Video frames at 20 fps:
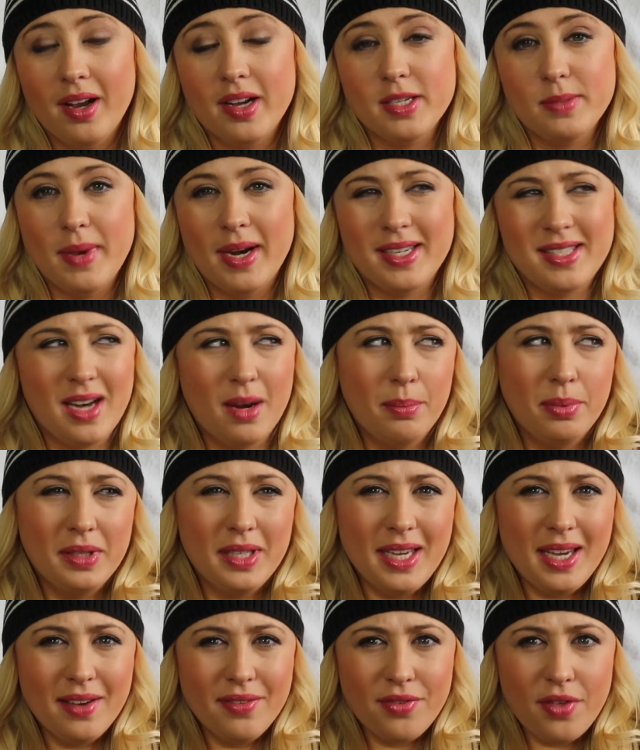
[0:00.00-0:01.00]
Cosmetics. I
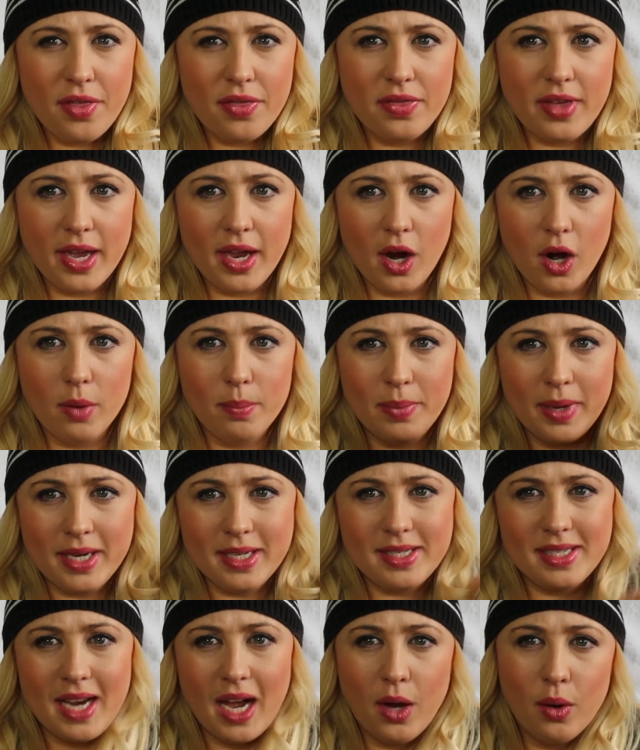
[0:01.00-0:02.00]
believe they are
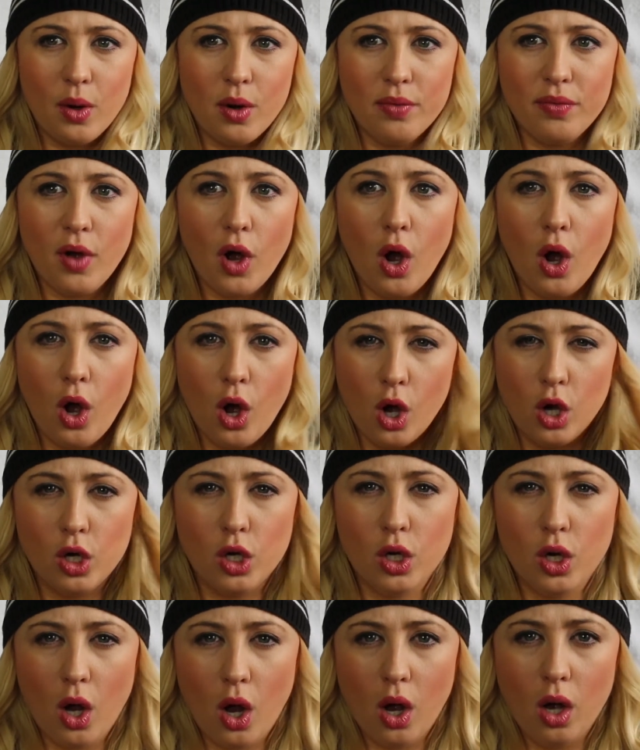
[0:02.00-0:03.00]
based out of
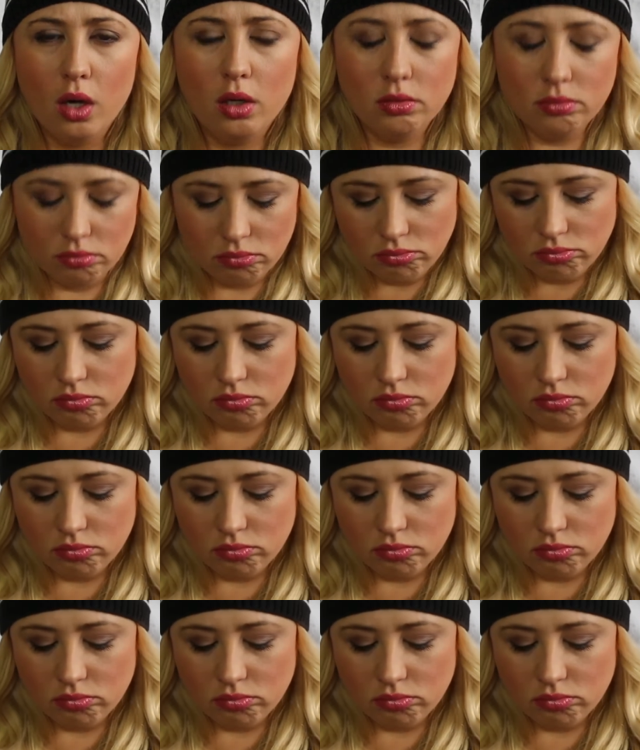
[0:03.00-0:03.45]
Hong Kong.